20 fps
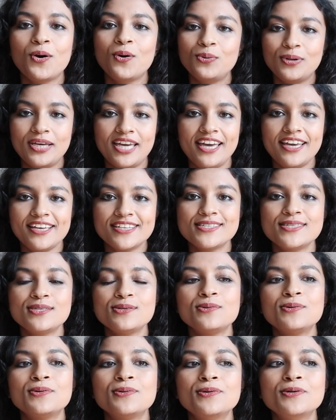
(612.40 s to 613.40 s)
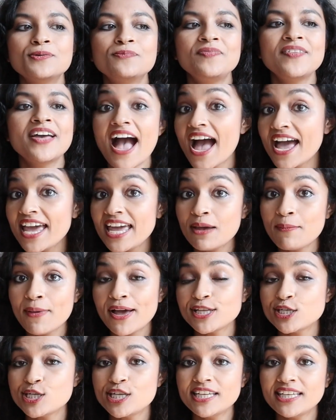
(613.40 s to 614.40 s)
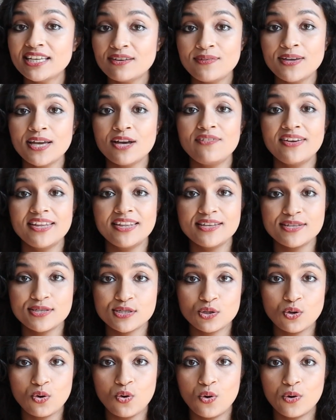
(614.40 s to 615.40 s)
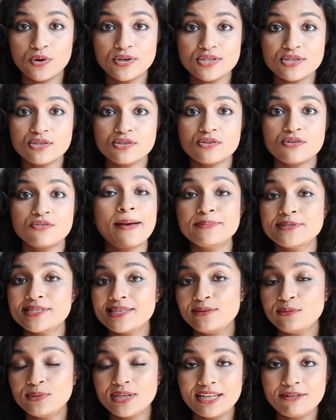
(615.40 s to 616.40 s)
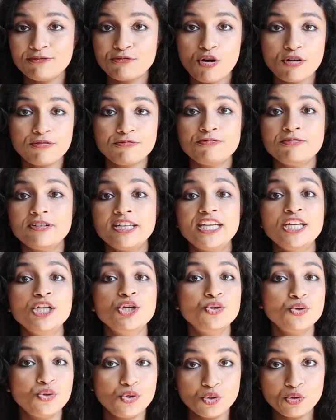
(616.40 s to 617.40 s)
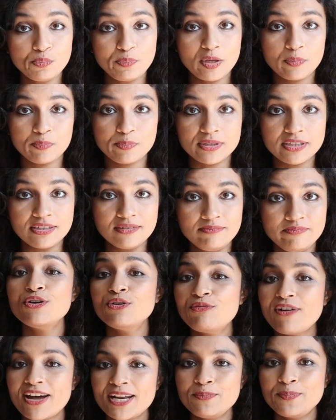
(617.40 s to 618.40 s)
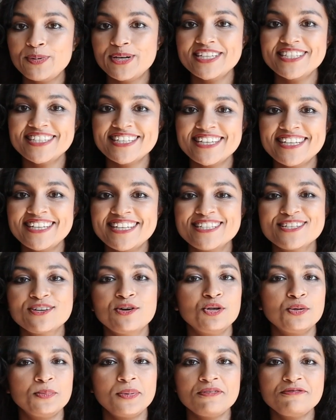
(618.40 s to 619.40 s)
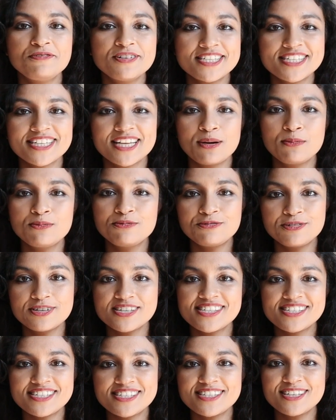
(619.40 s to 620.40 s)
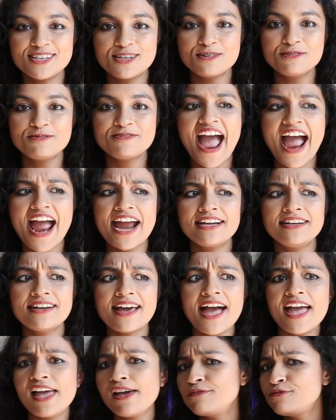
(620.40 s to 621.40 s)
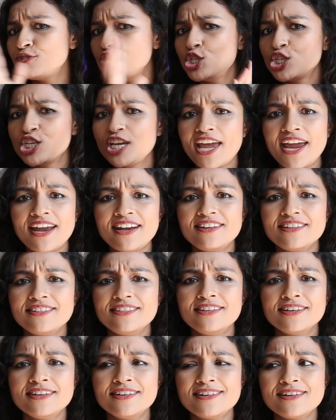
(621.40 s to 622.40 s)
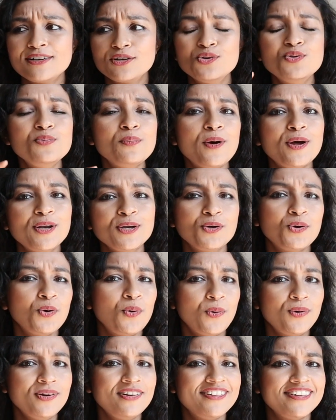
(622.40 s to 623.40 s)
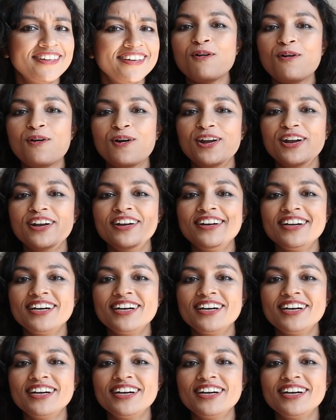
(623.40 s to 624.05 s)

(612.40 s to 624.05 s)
Okay, so I am actually giving away this course absolutely for free to 2 people. For one person, it's going to be a first come, first serve. And I have shared the coupon code for